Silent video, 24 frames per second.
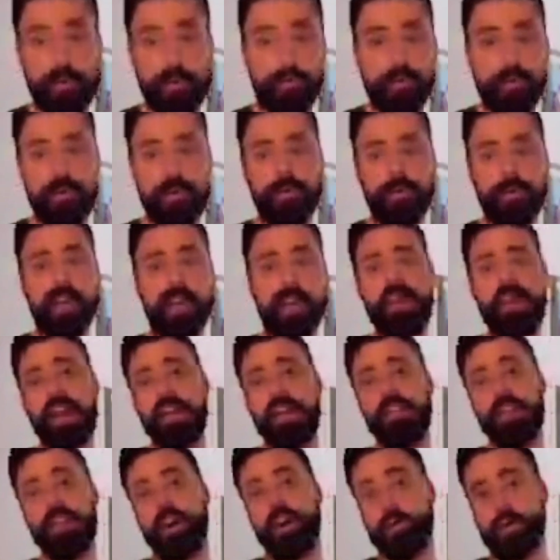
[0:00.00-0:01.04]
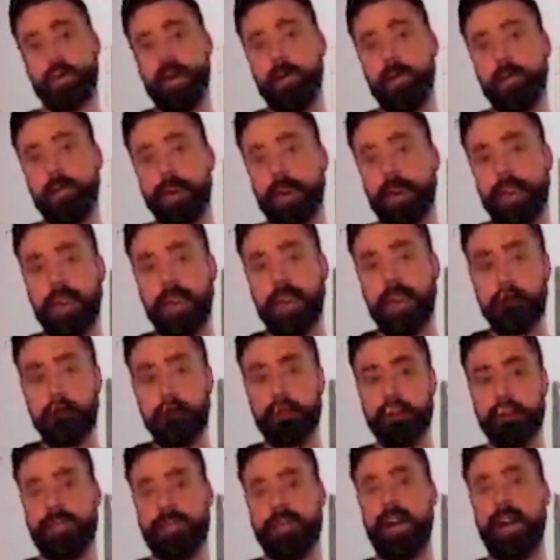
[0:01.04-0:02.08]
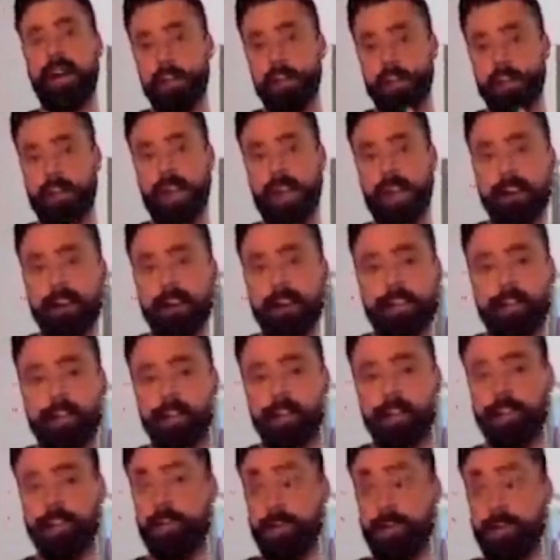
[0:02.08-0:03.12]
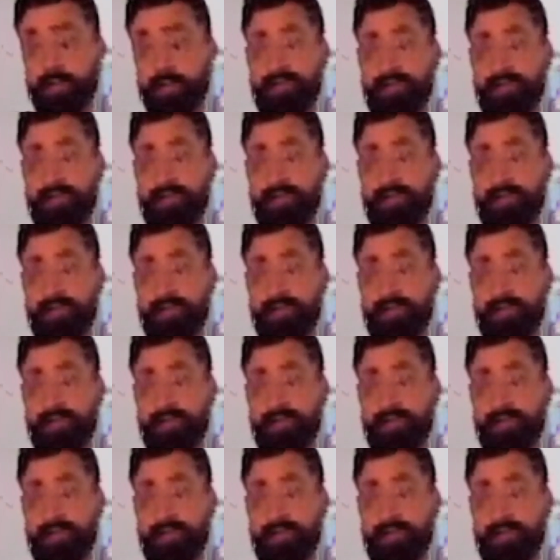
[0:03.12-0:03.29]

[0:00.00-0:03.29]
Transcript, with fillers: So I thought about bringing up this other character who's